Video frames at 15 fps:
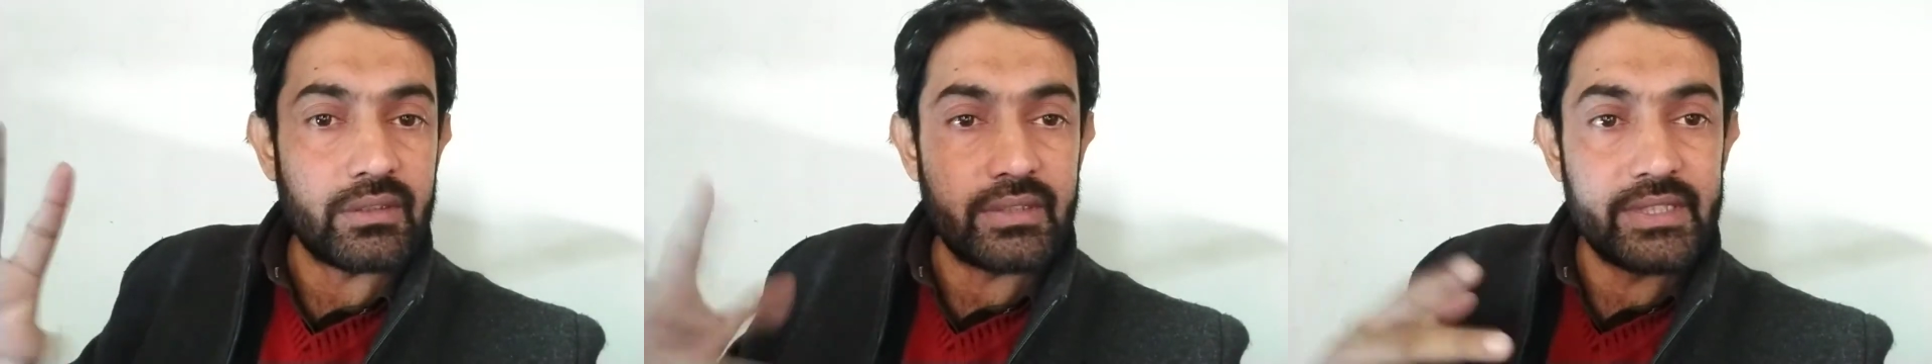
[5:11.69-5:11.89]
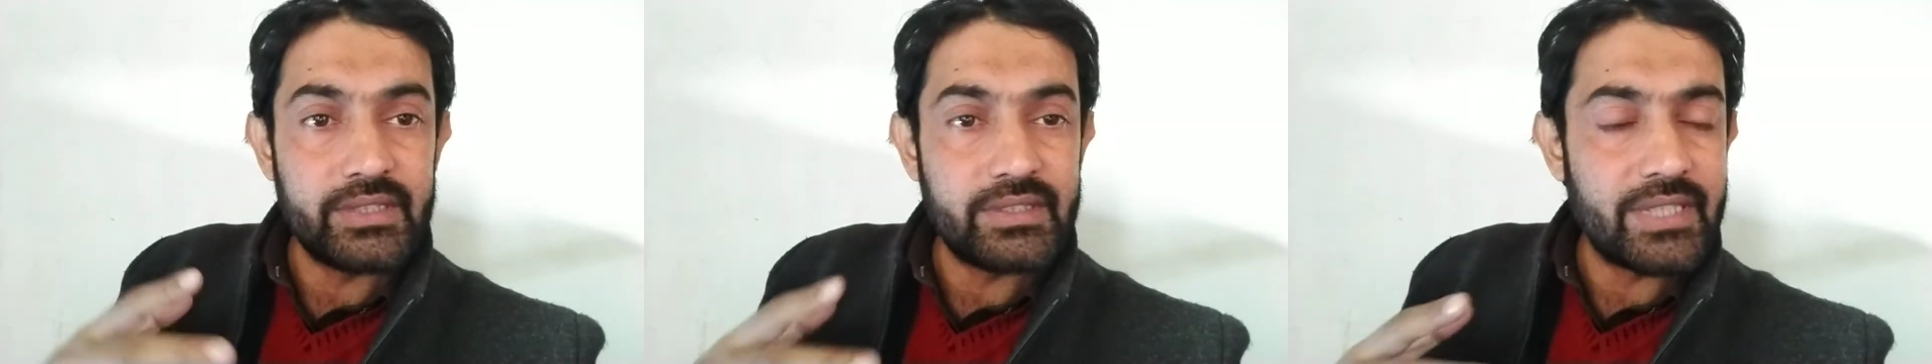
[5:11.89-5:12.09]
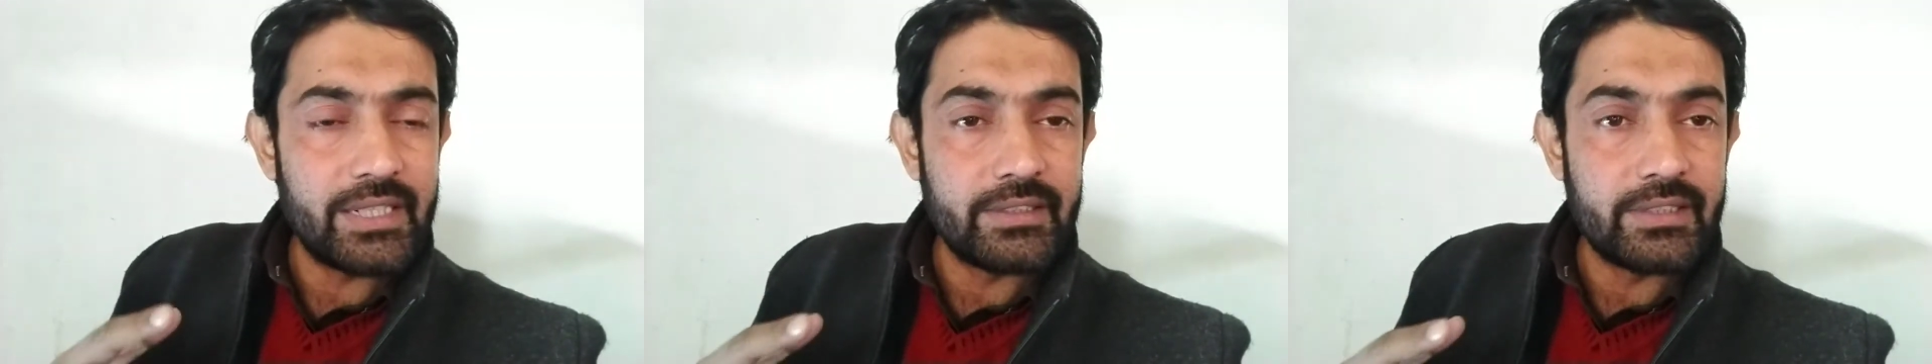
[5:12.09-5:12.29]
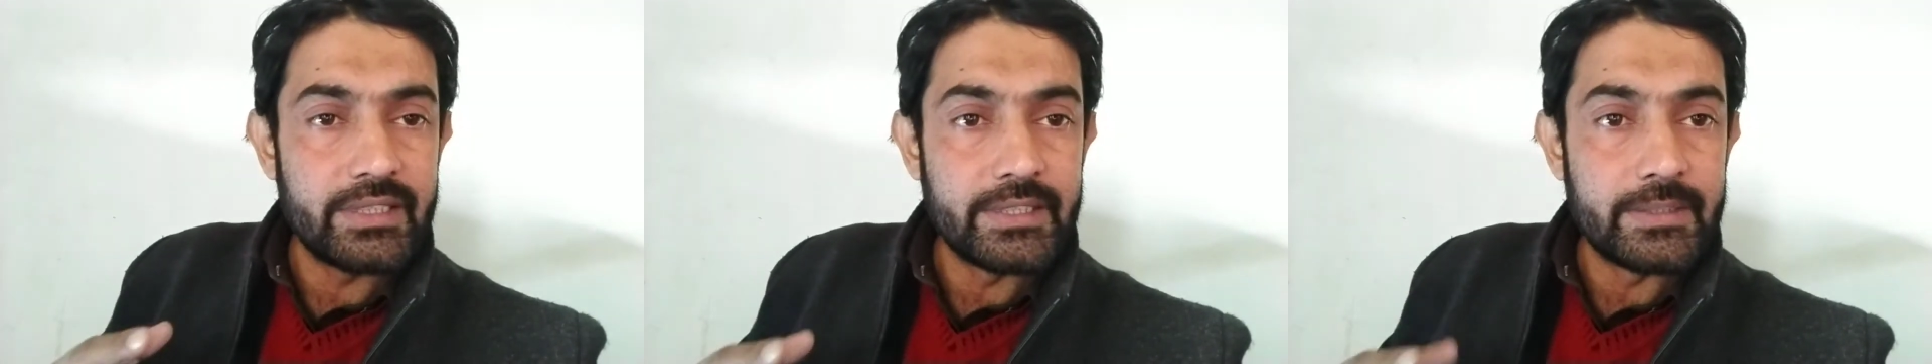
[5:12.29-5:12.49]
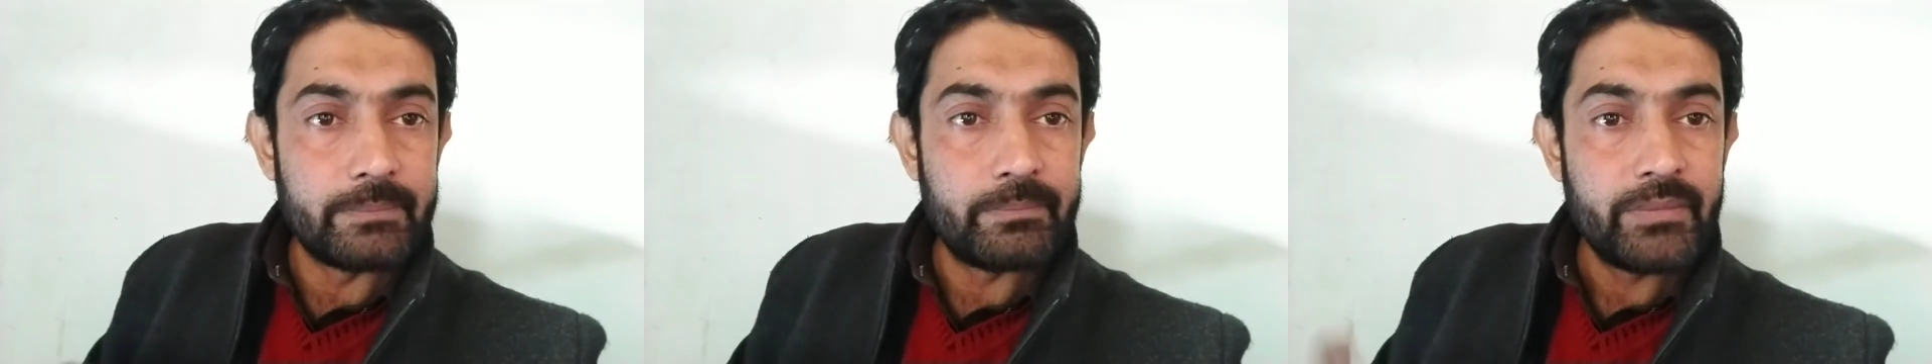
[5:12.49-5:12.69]

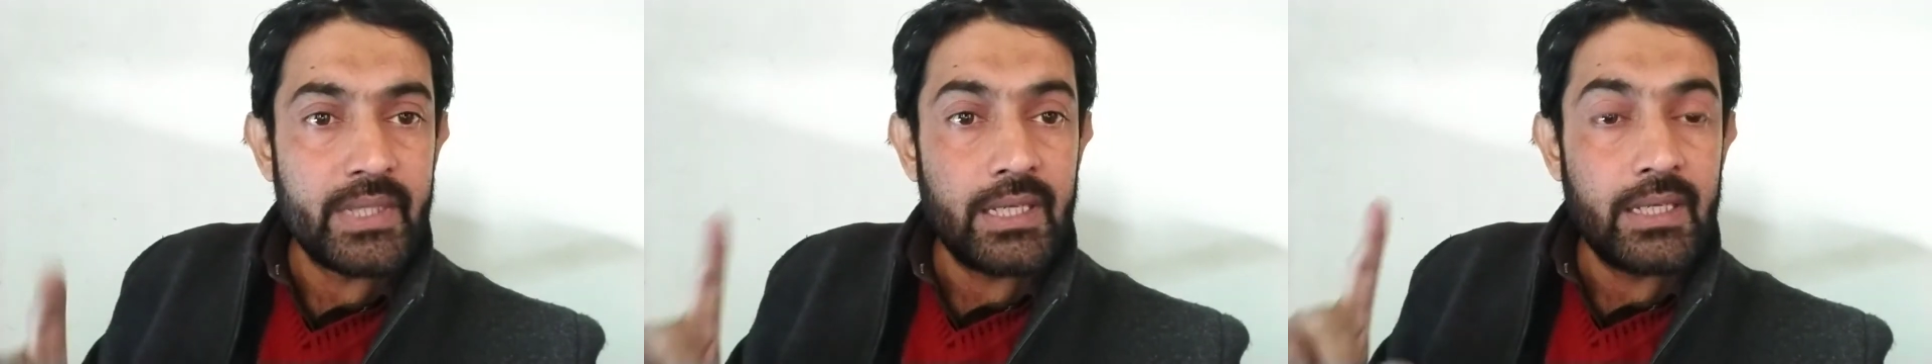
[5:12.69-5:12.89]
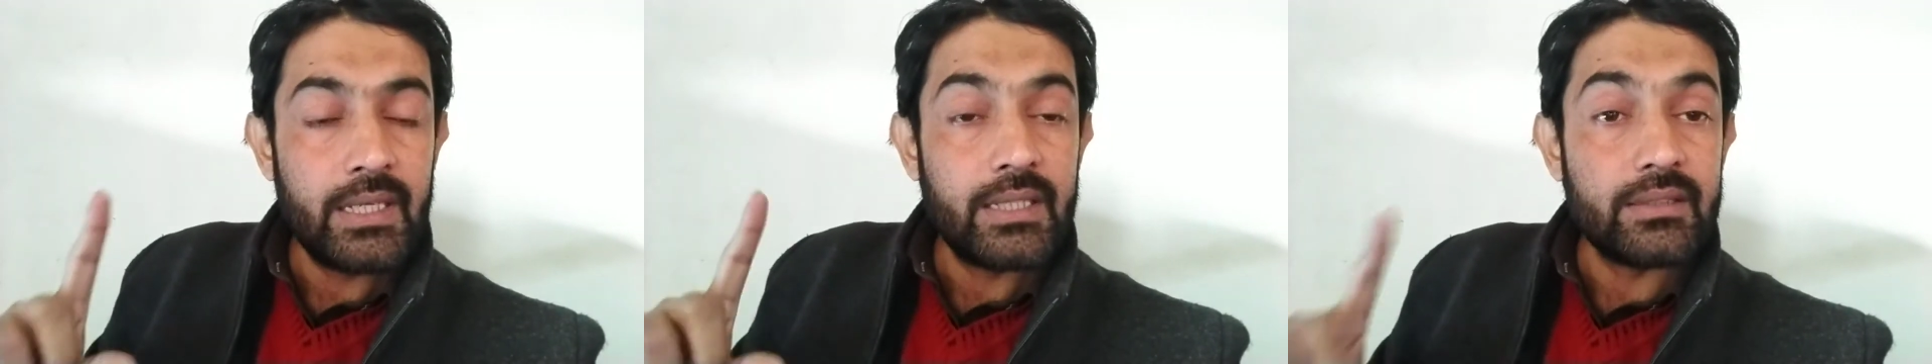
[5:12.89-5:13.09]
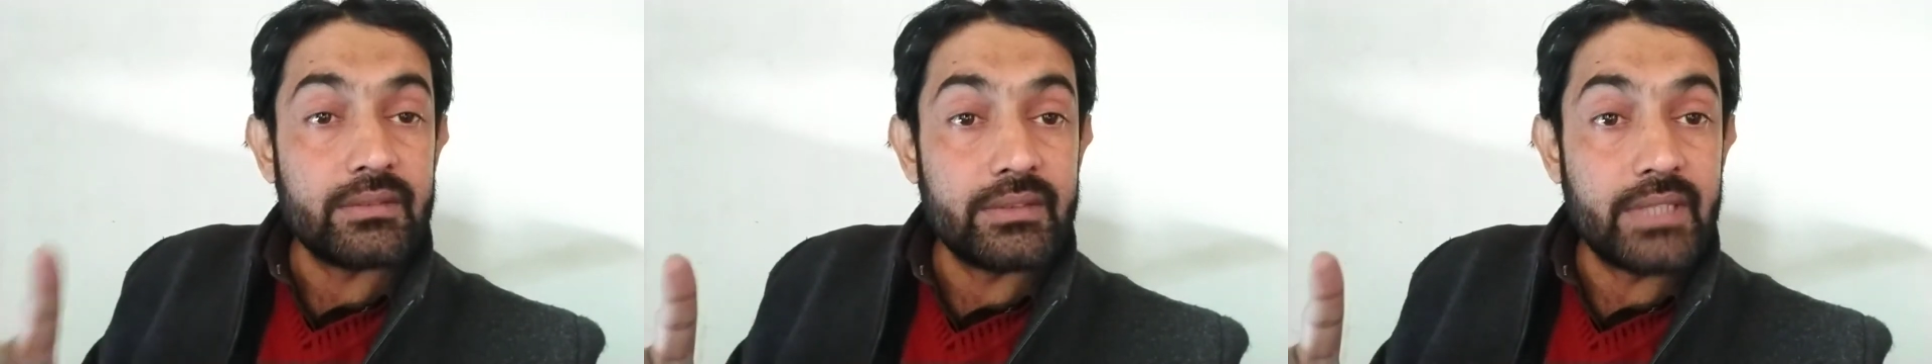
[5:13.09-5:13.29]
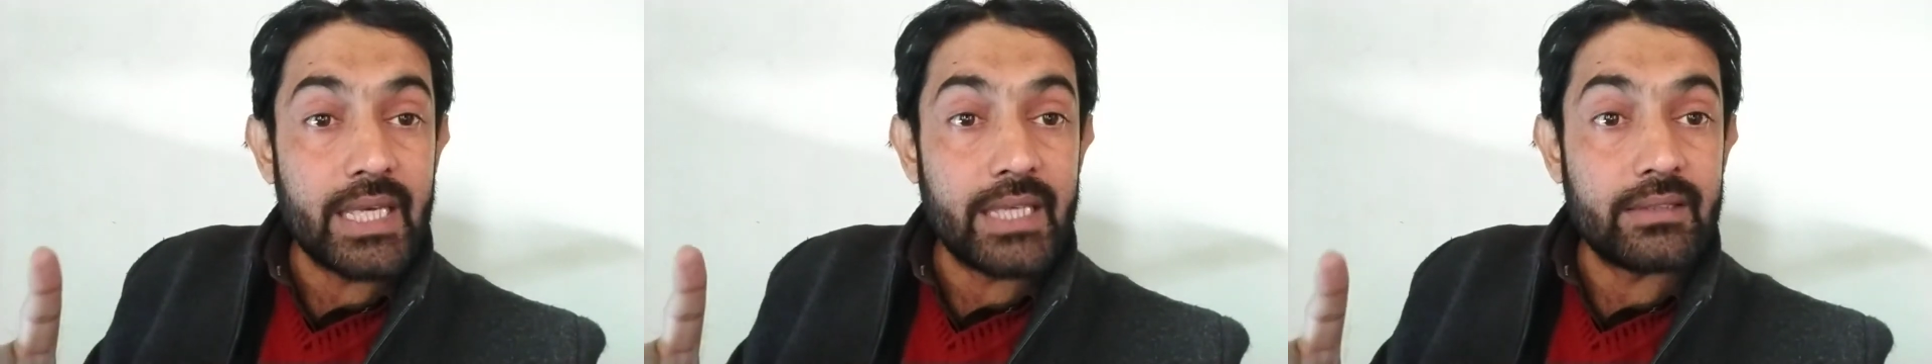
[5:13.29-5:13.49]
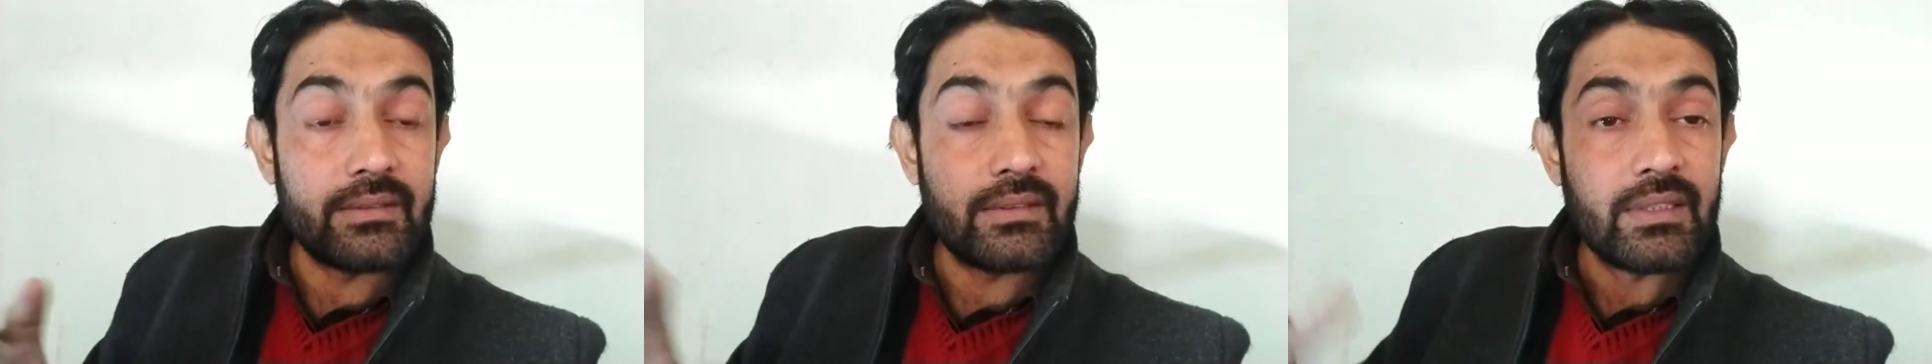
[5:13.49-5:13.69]
recently,
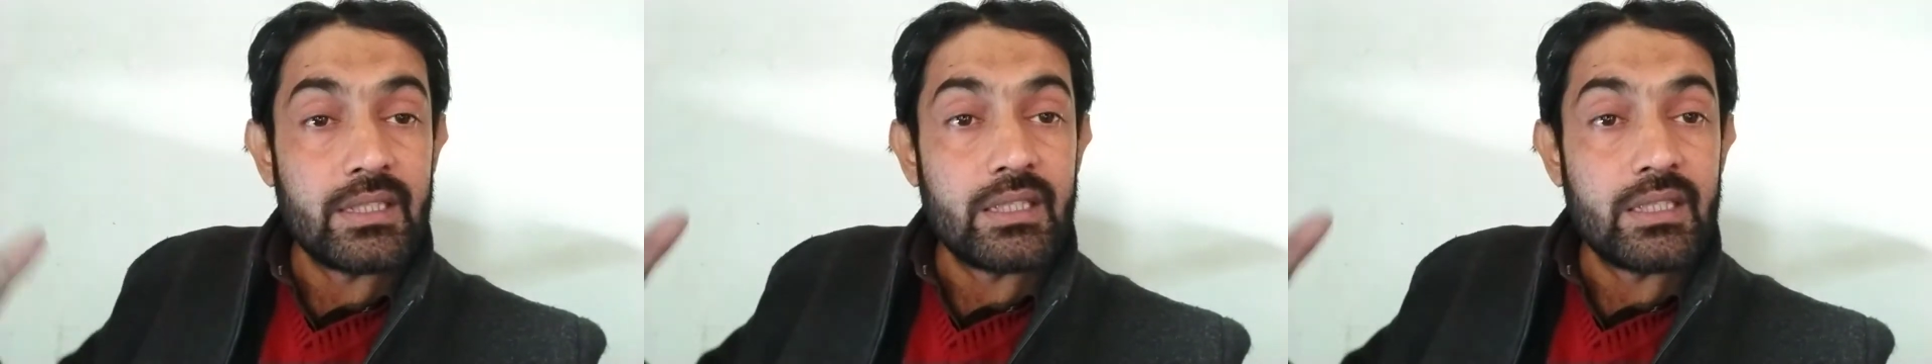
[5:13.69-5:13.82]
then